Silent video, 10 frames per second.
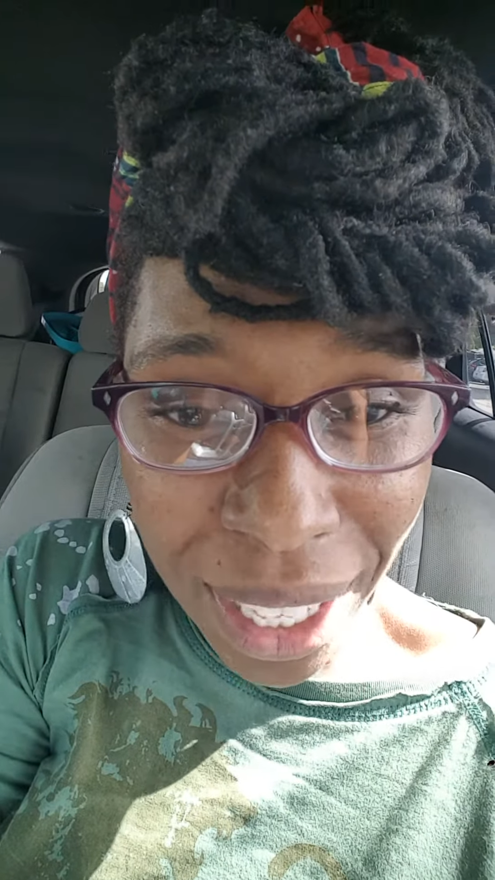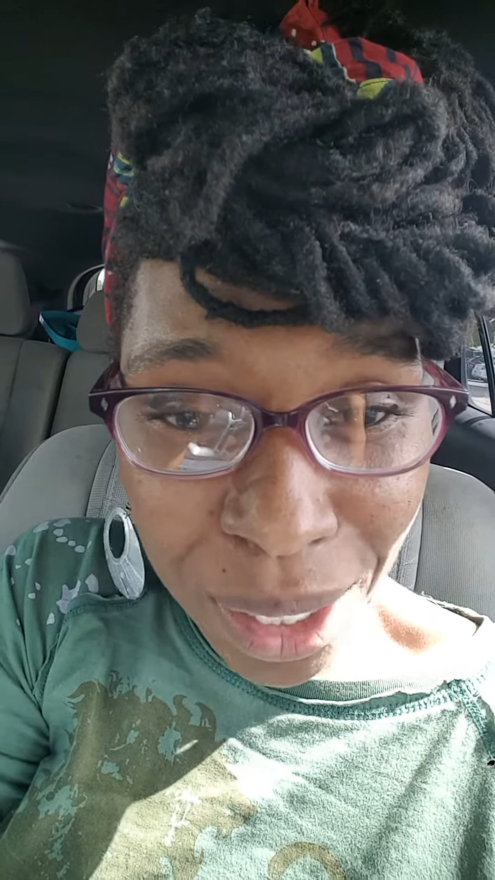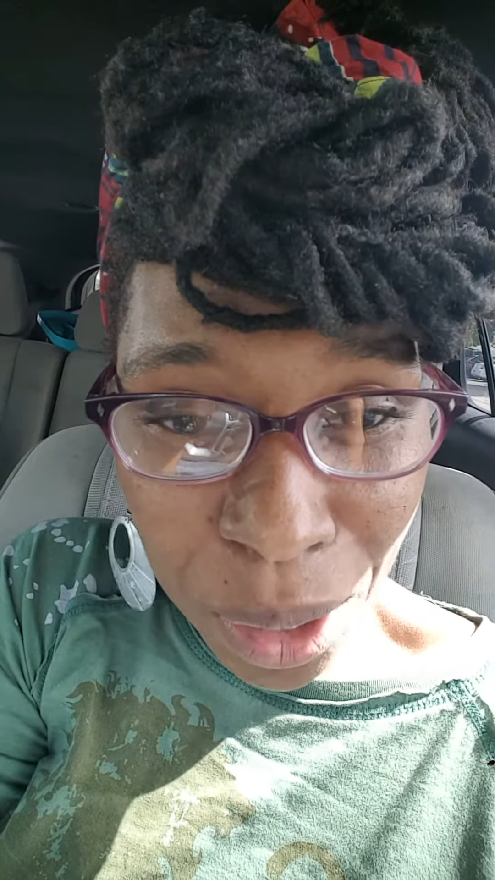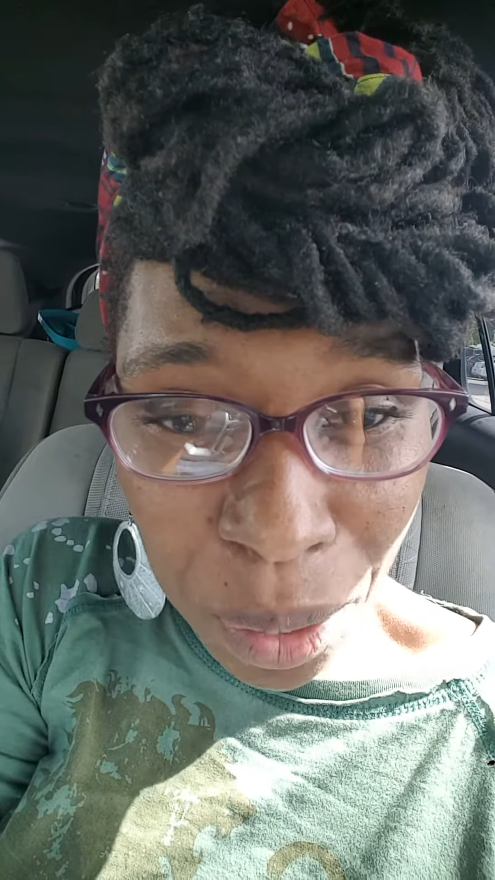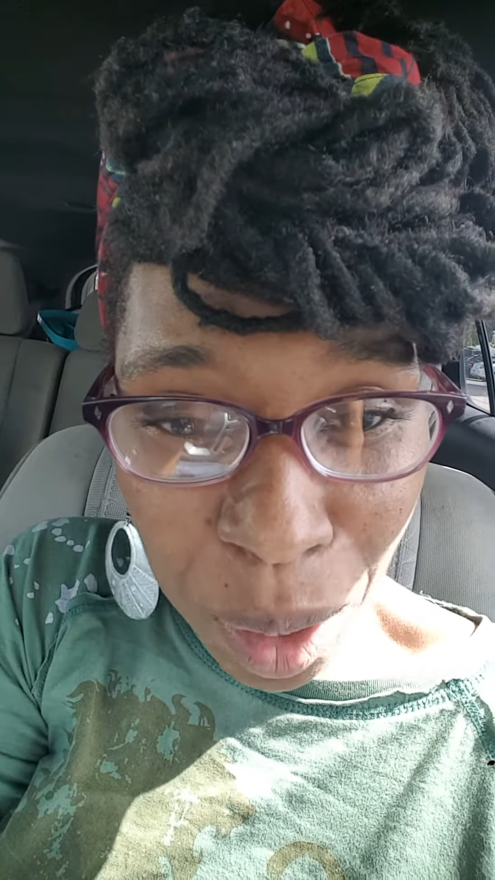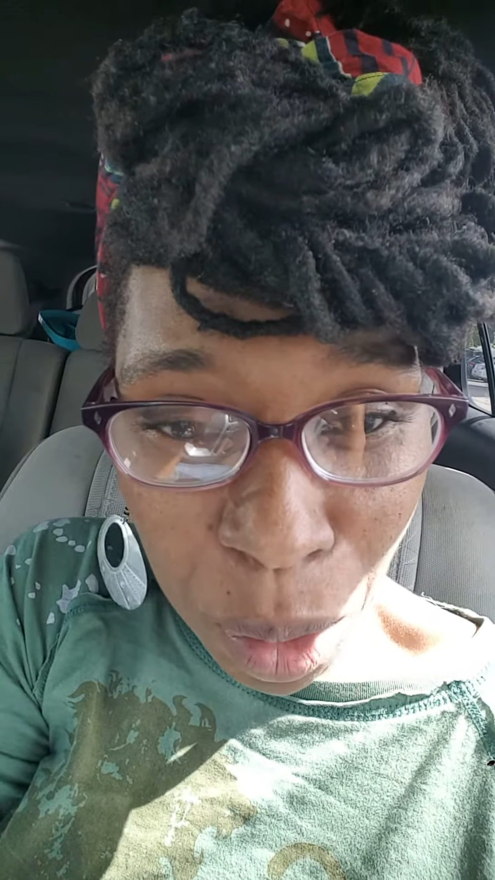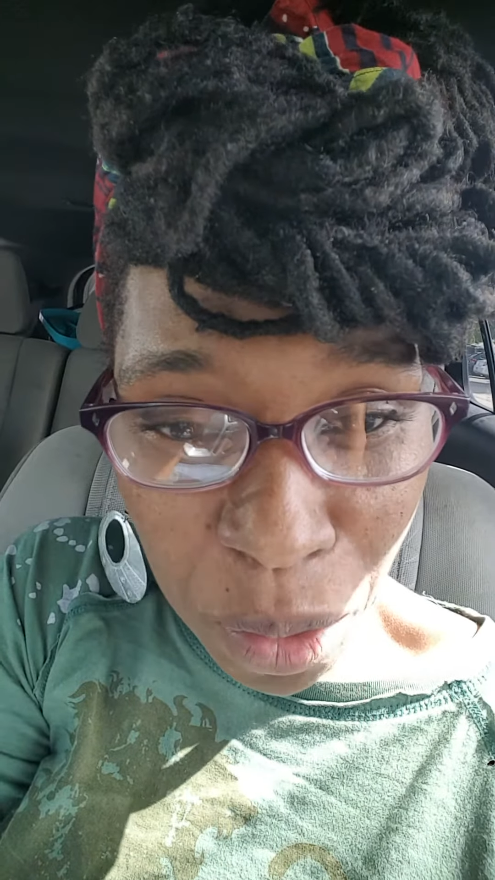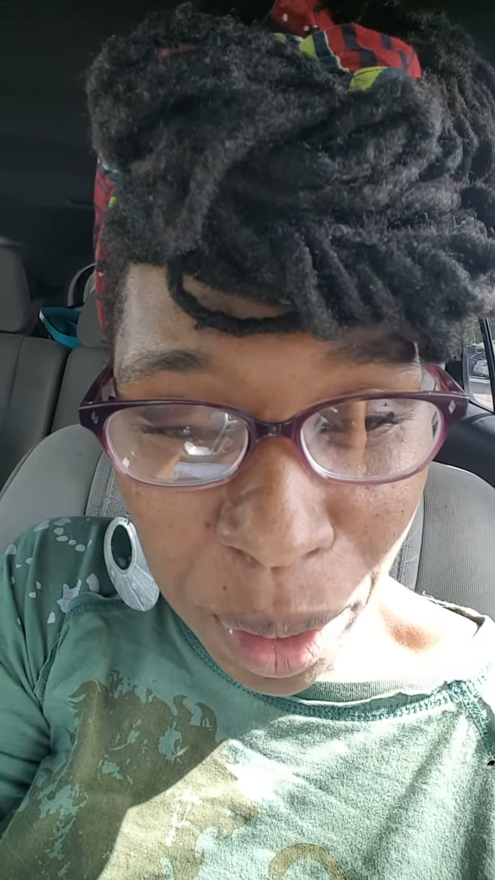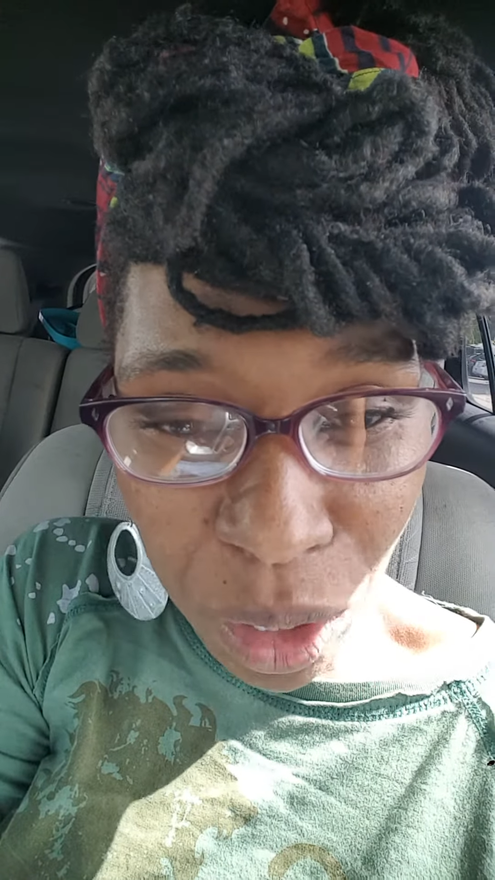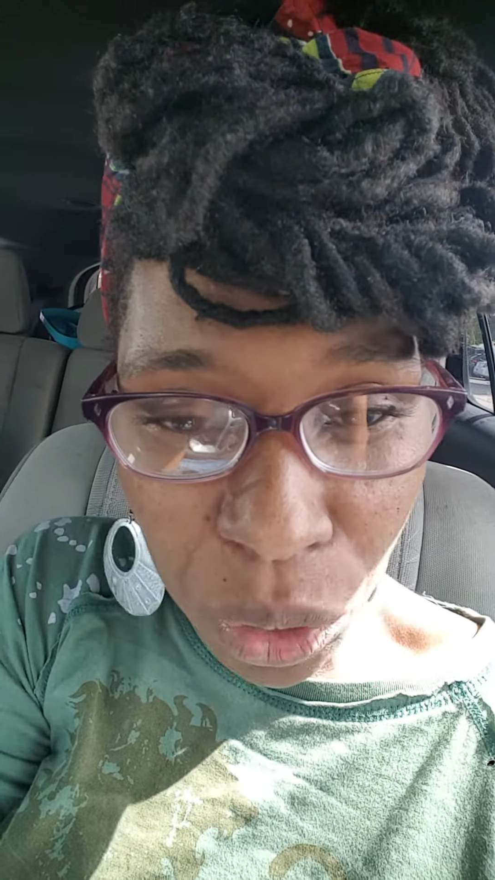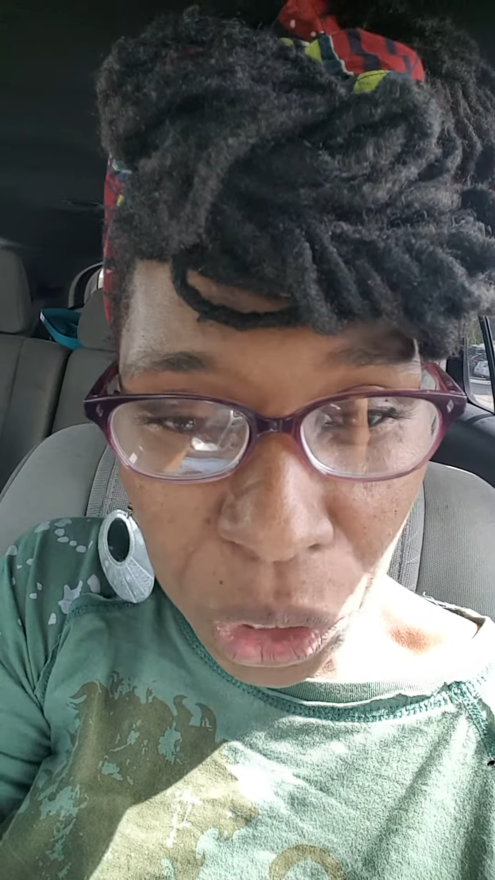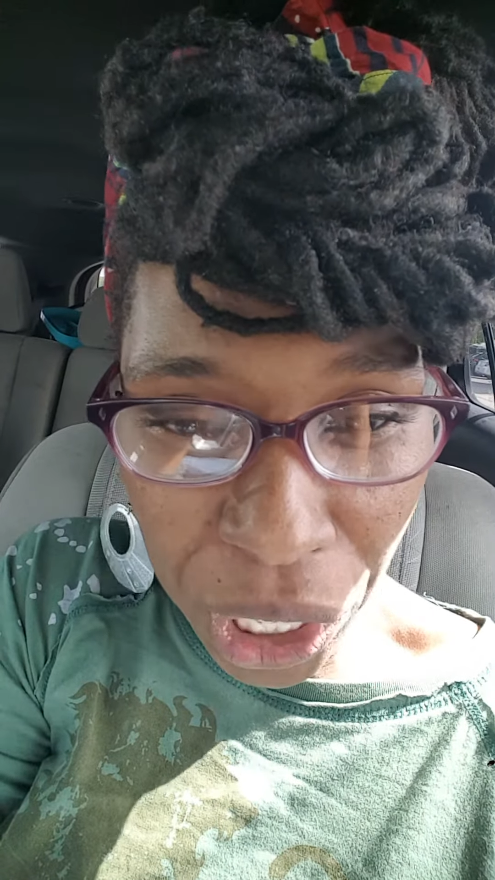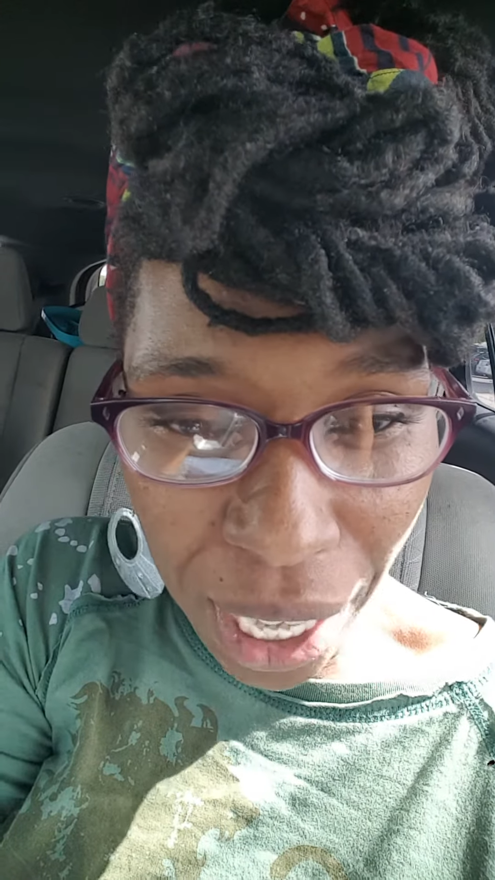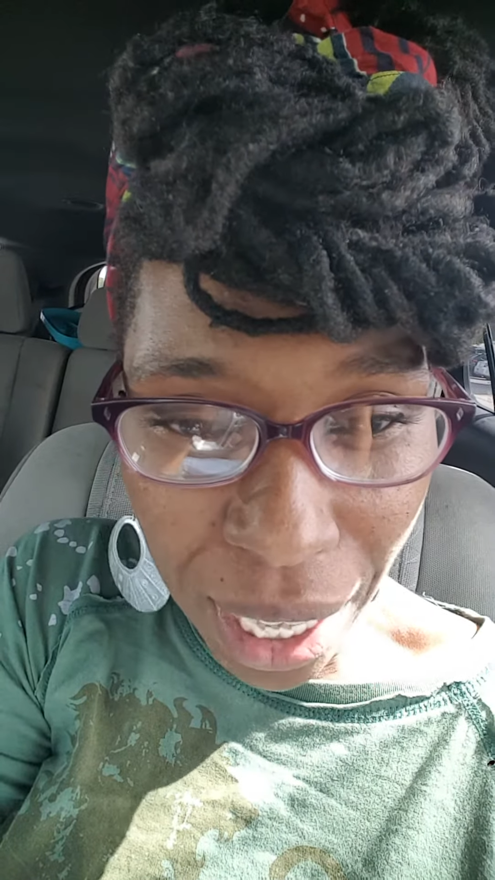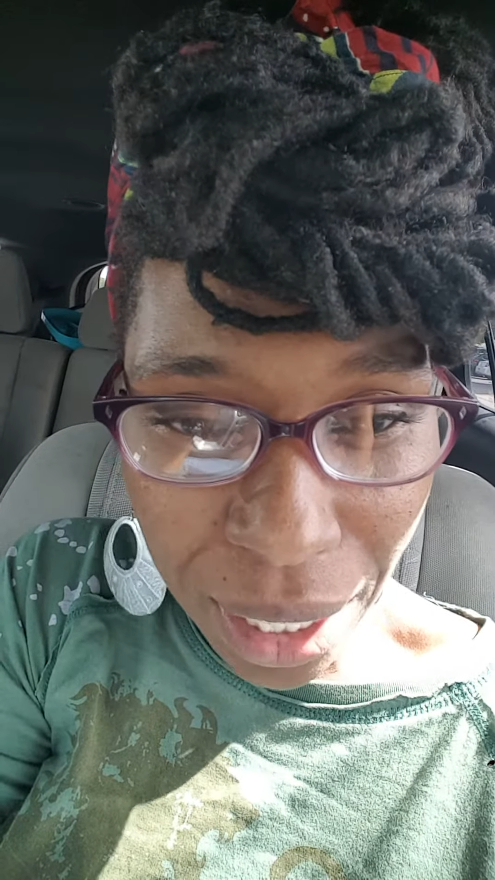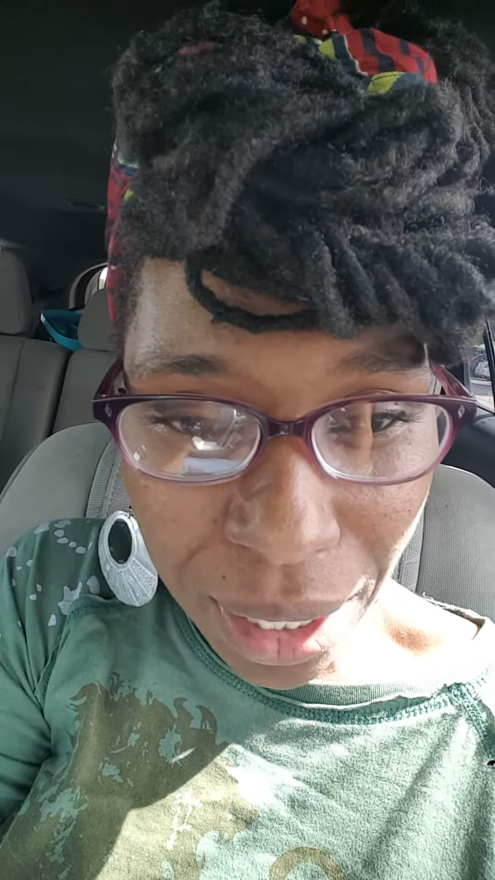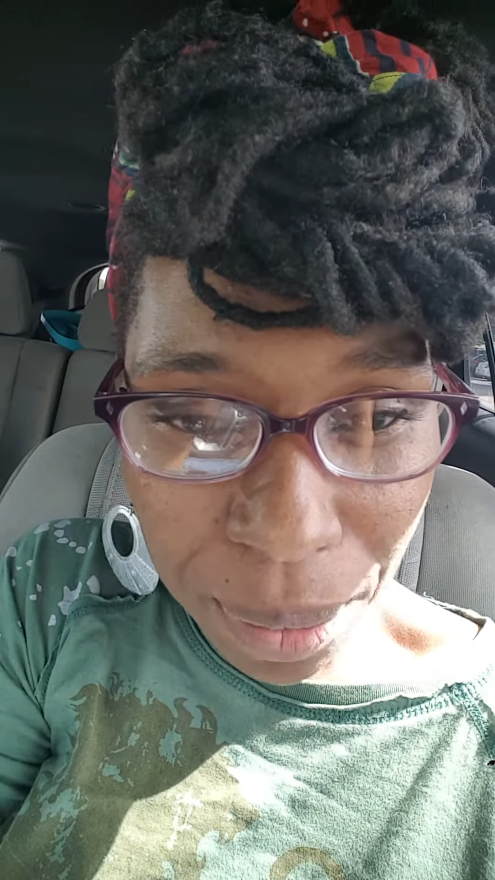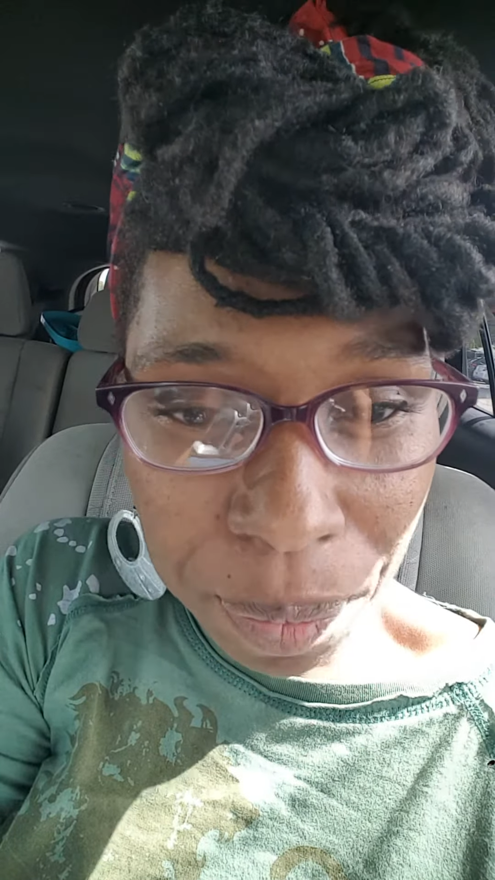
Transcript: do with Movements for Change.